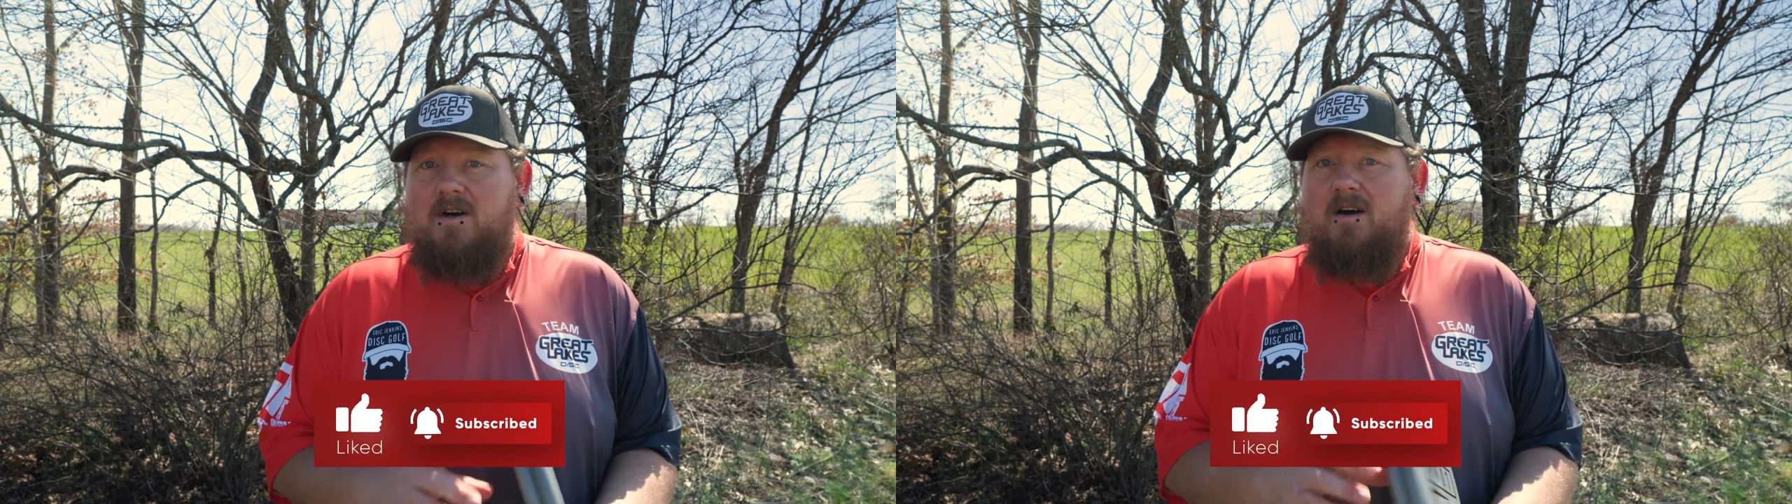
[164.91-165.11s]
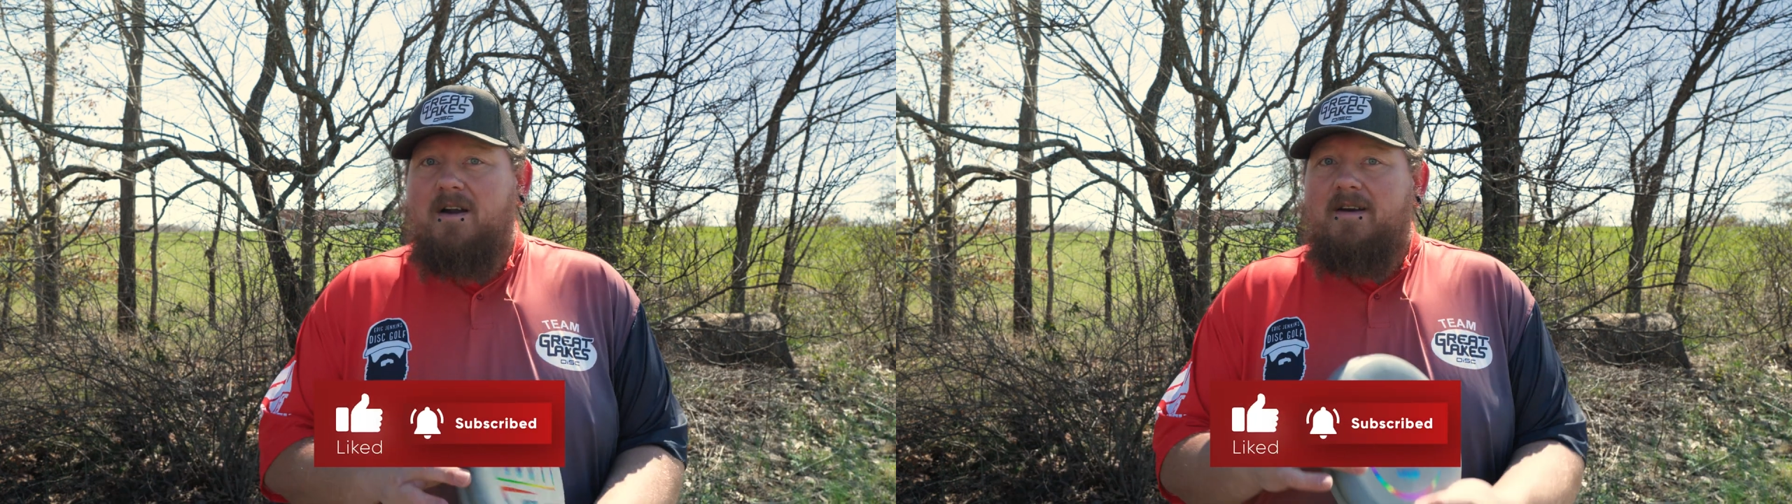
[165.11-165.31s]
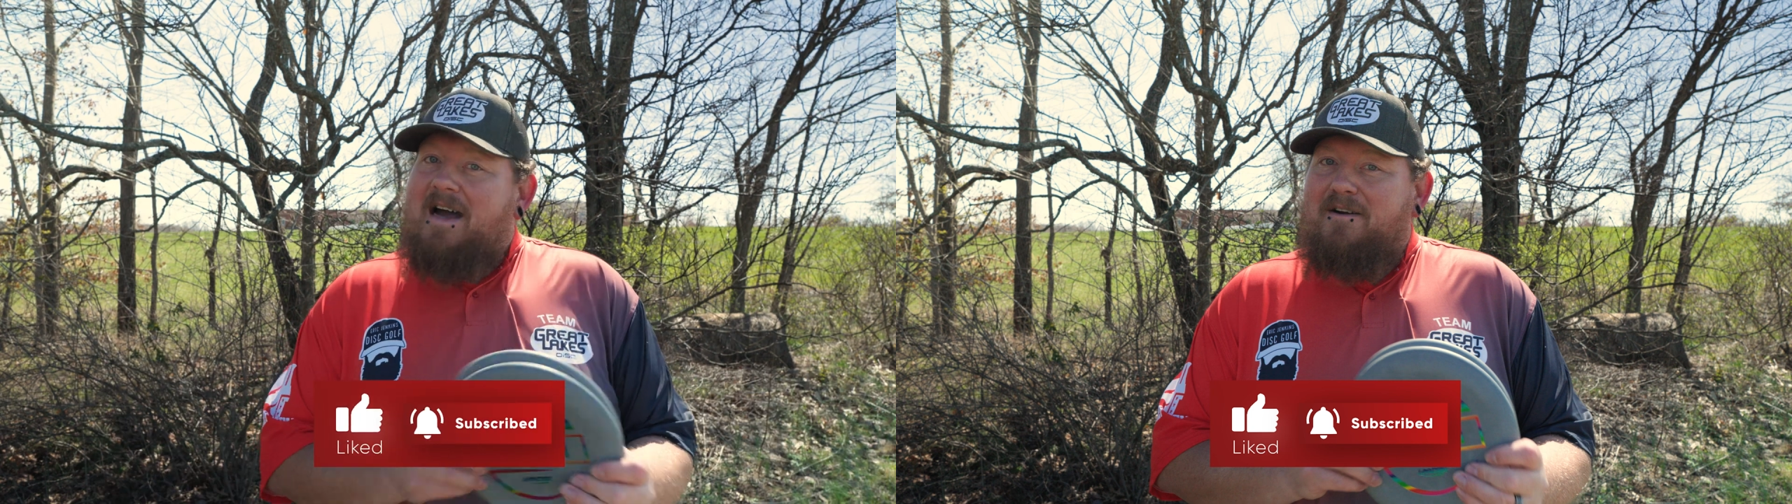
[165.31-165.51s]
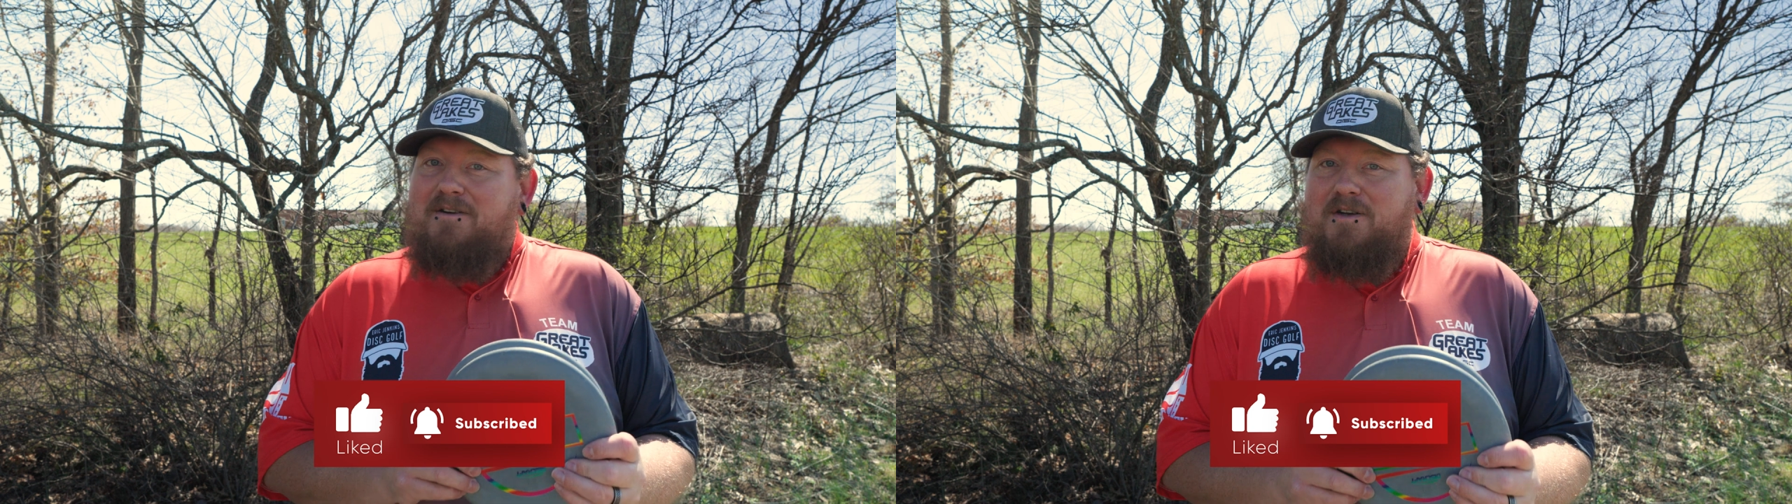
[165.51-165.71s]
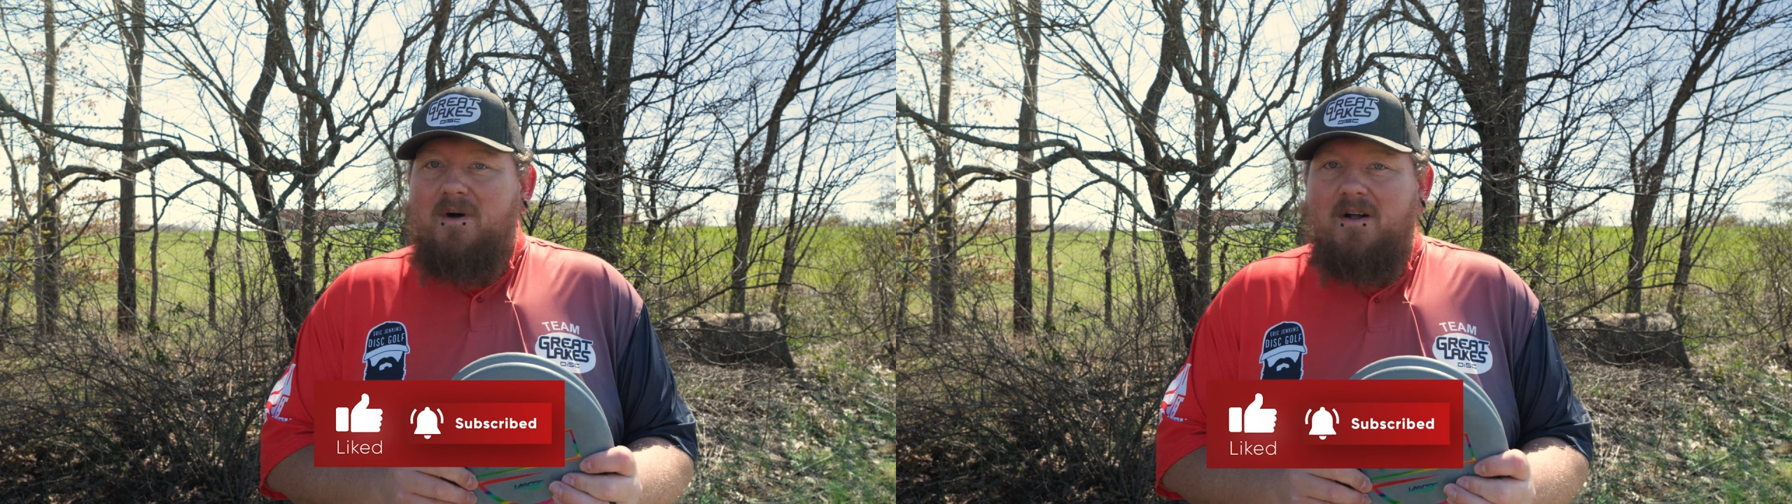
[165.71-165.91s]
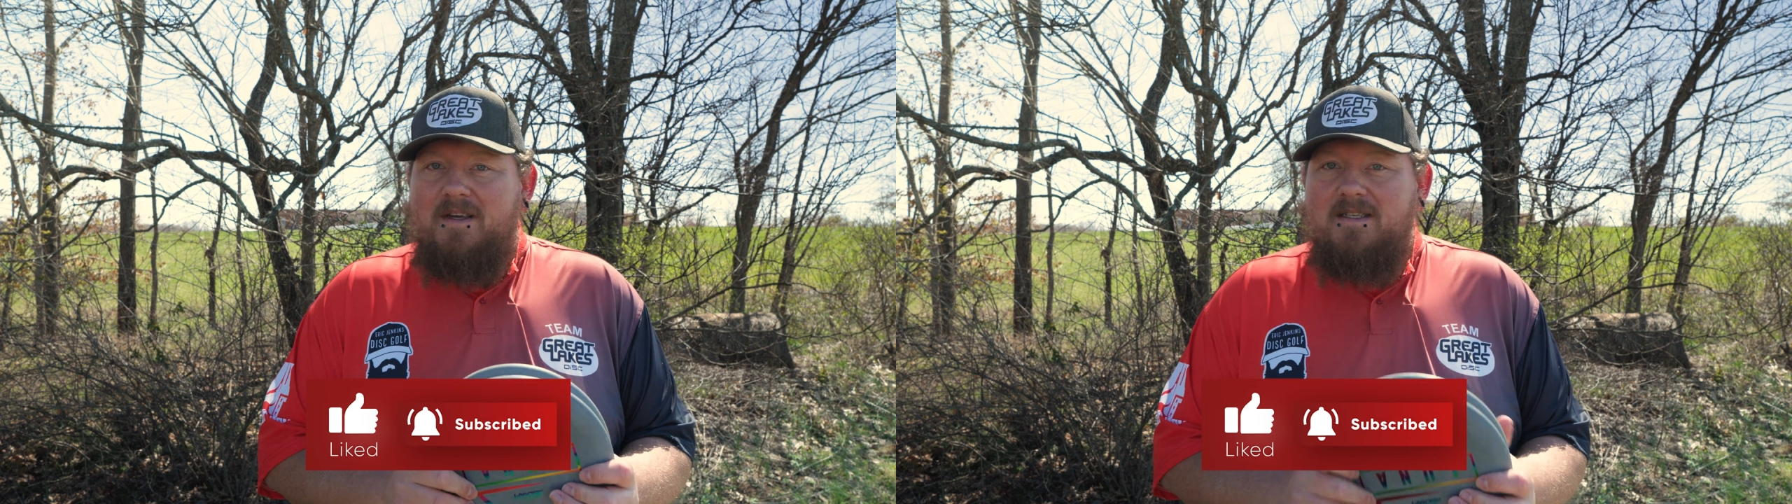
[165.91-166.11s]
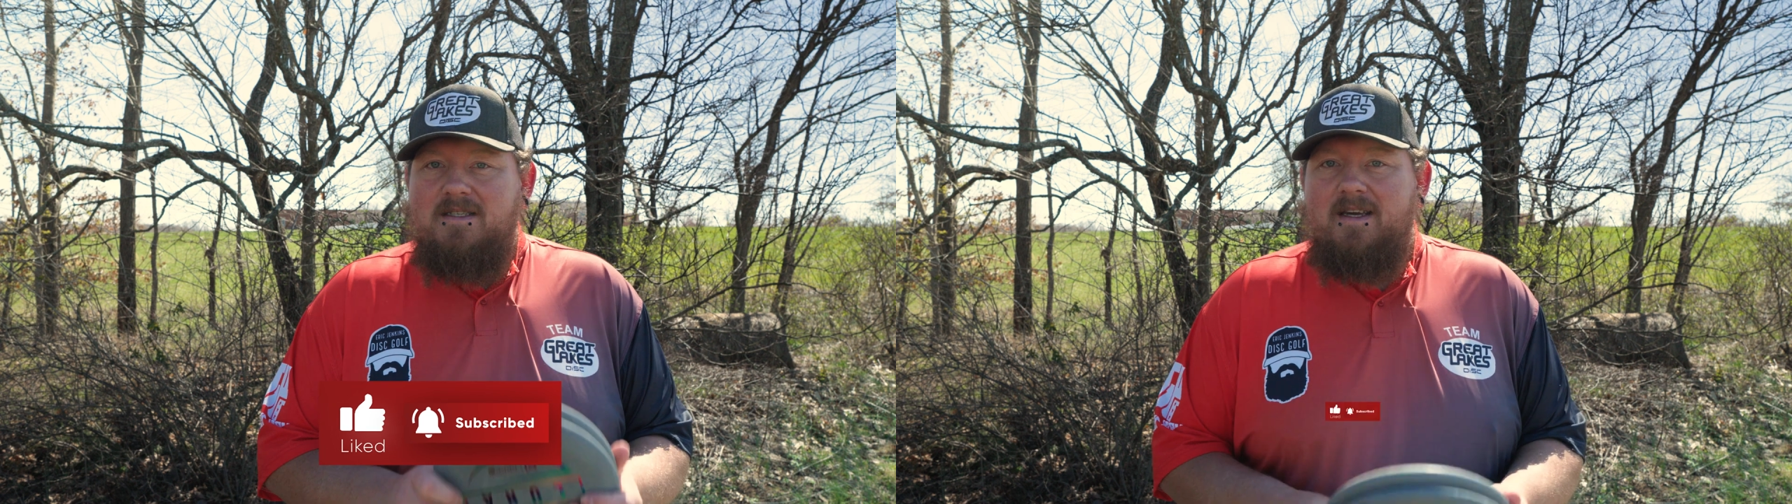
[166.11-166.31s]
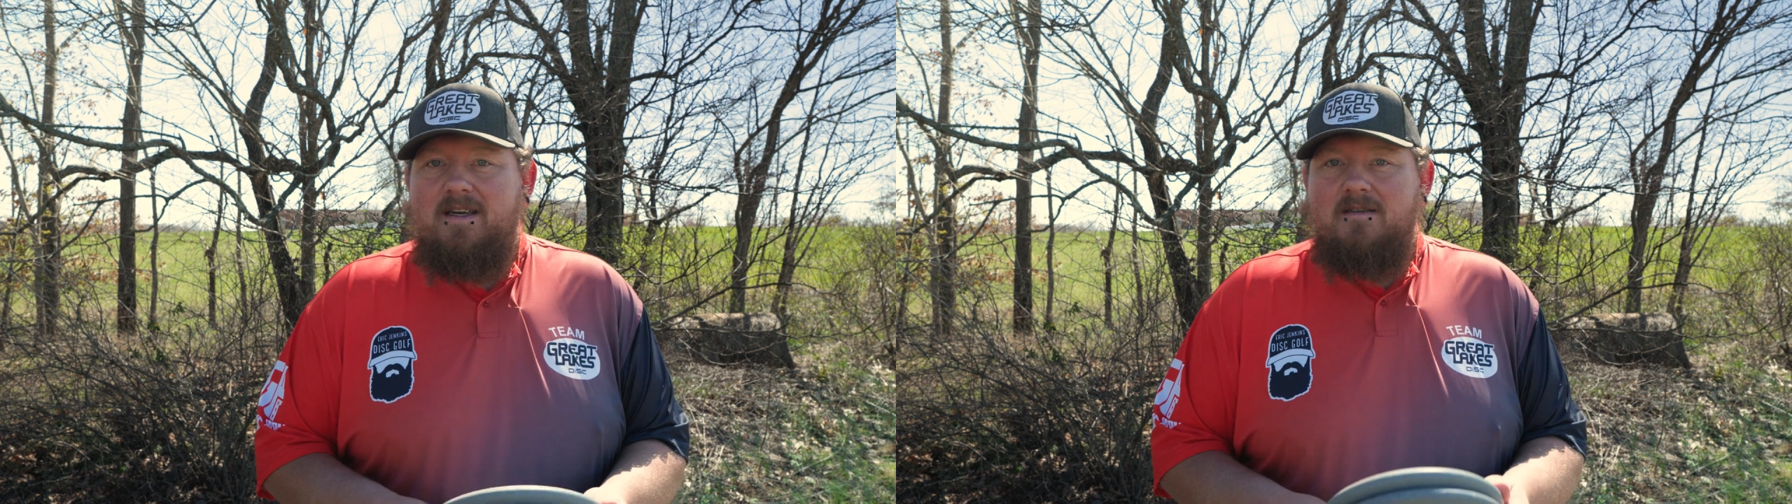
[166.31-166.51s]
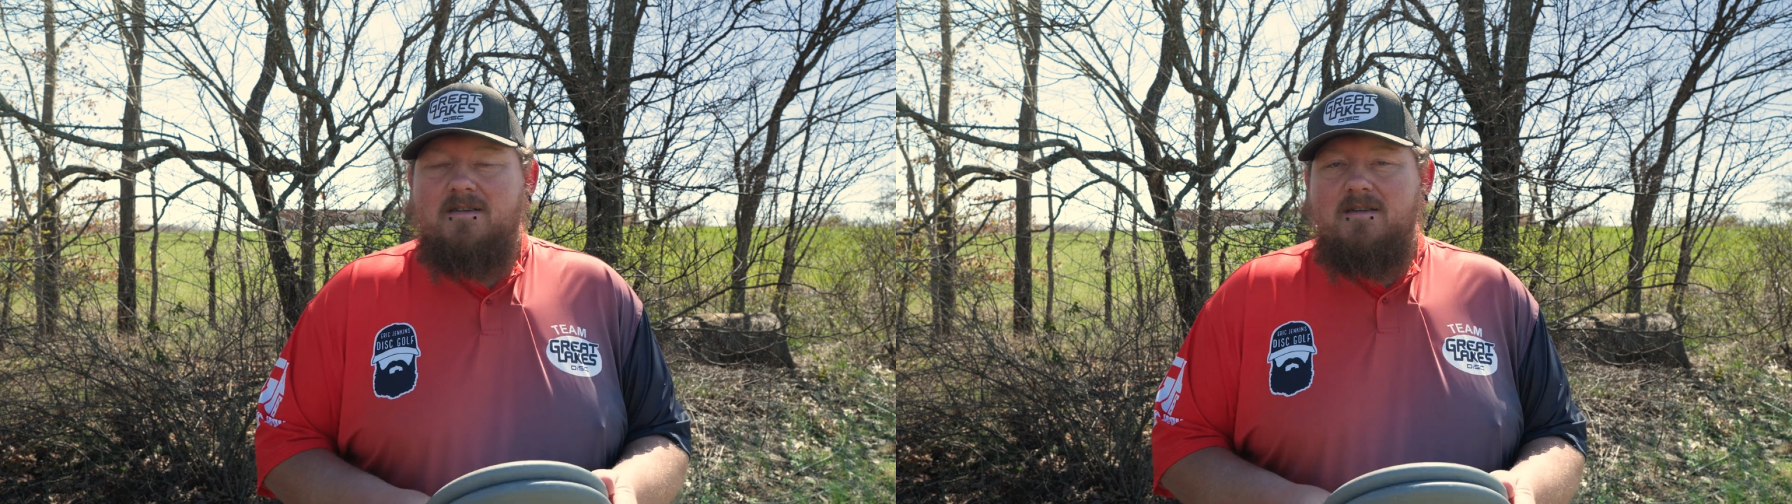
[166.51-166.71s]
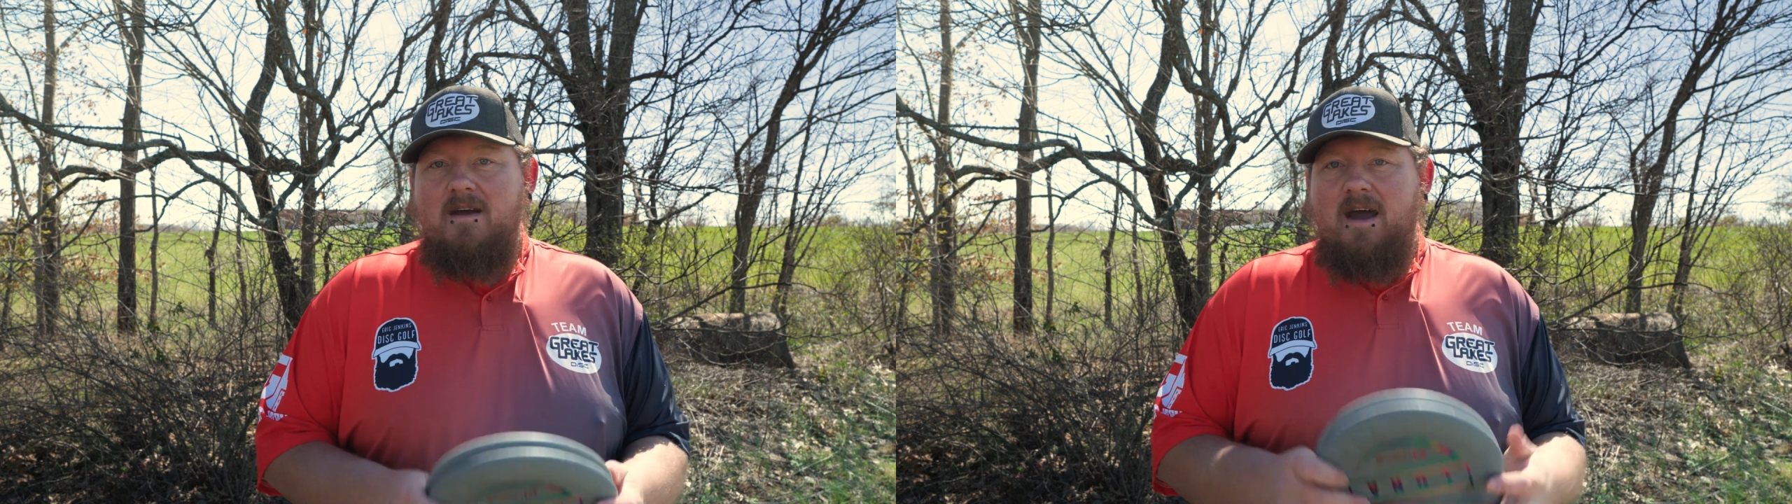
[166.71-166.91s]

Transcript: on how to do all these things,